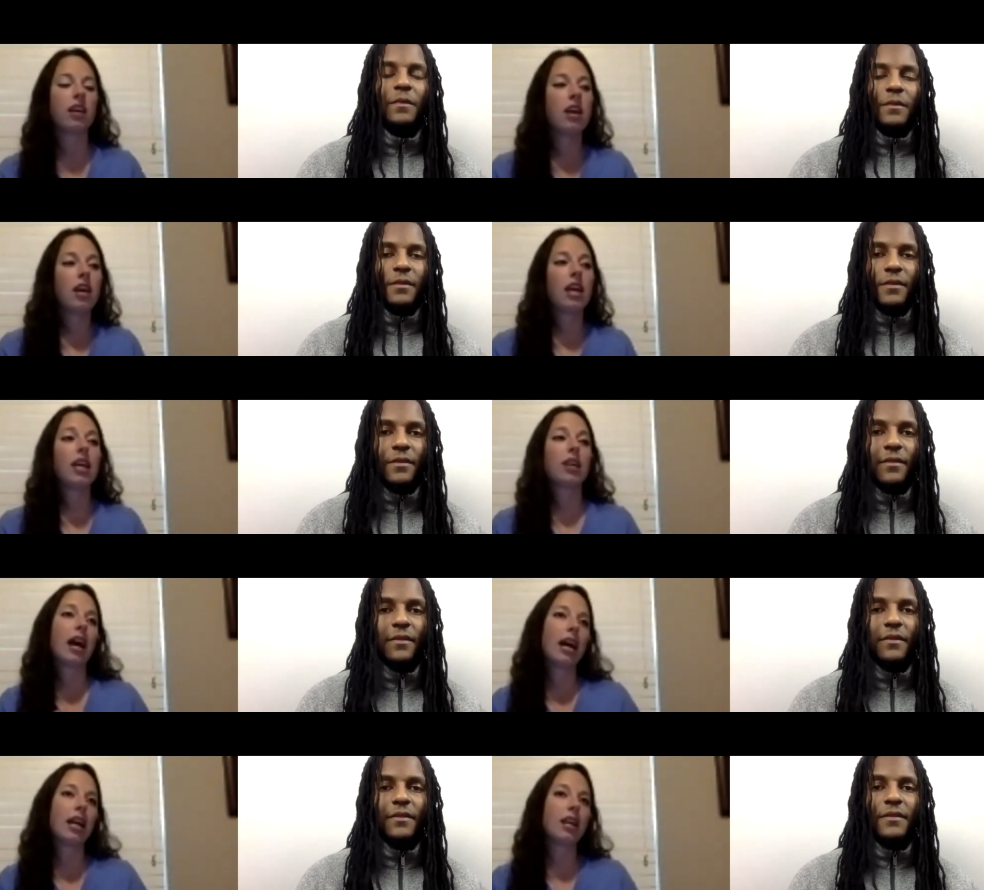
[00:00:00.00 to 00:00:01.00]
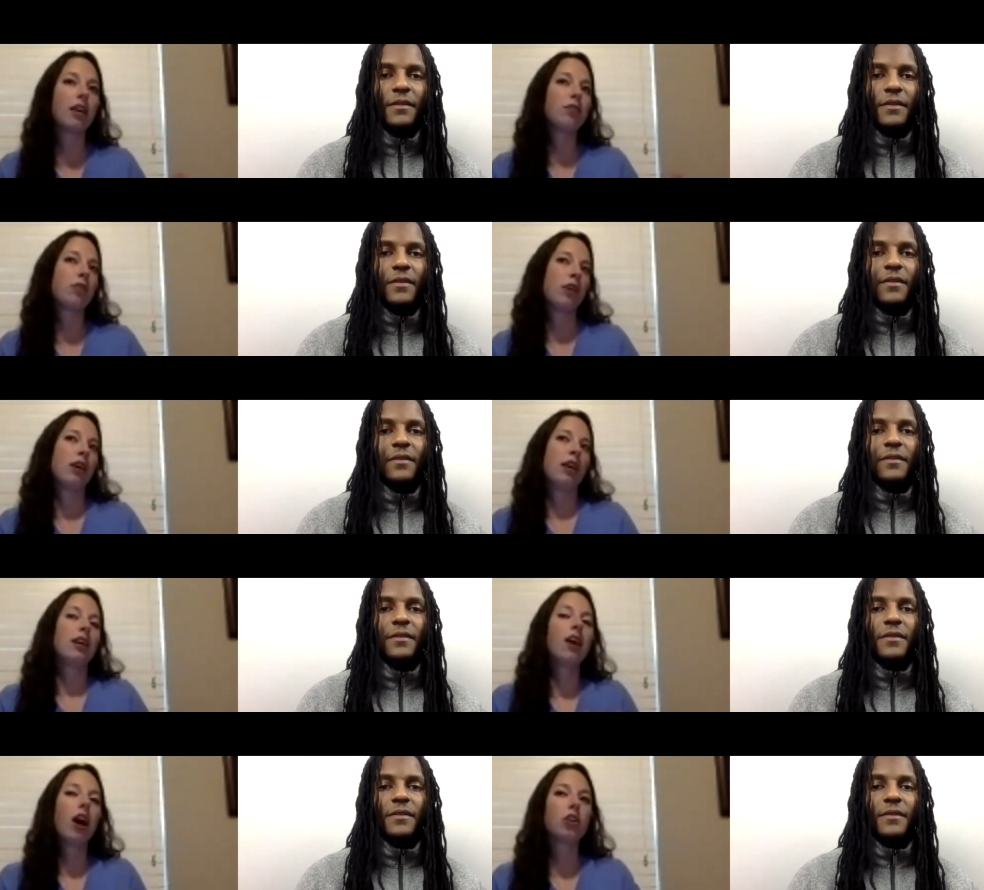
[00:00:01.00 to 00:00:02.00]
Speaker 1: it, kind of
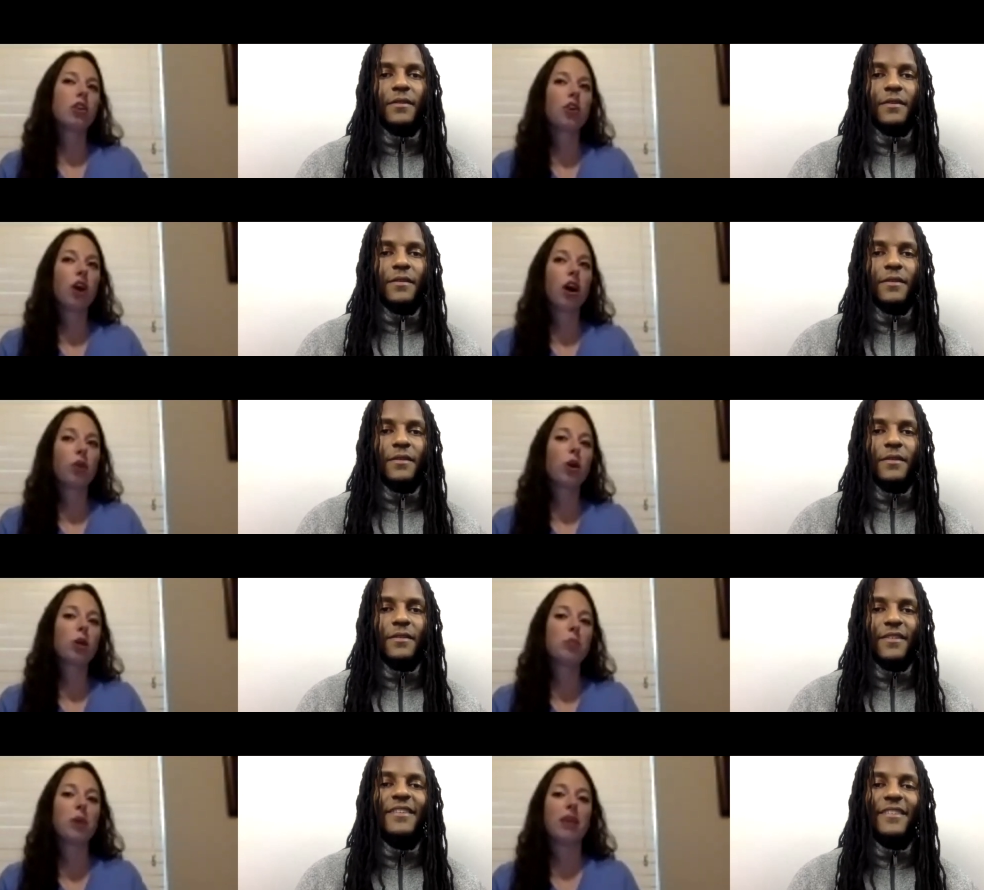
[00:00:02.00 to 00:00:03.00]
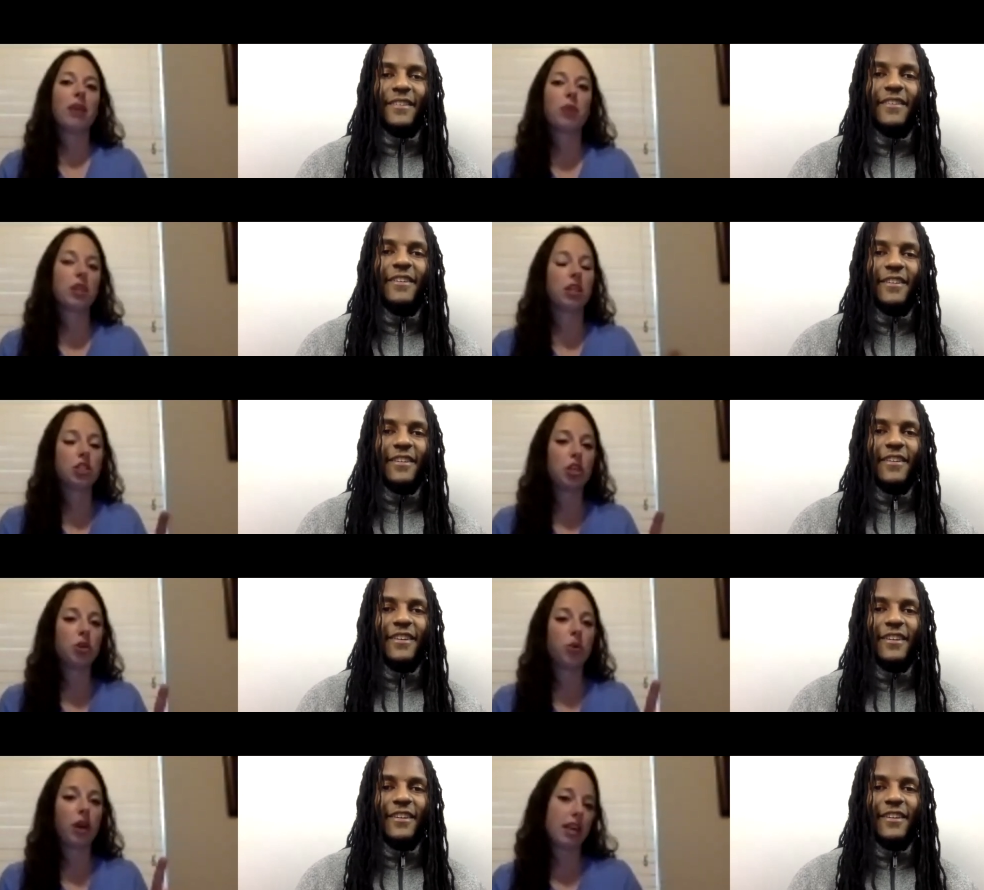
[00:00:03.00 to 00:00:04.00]
got a little awkward. But with the two, I think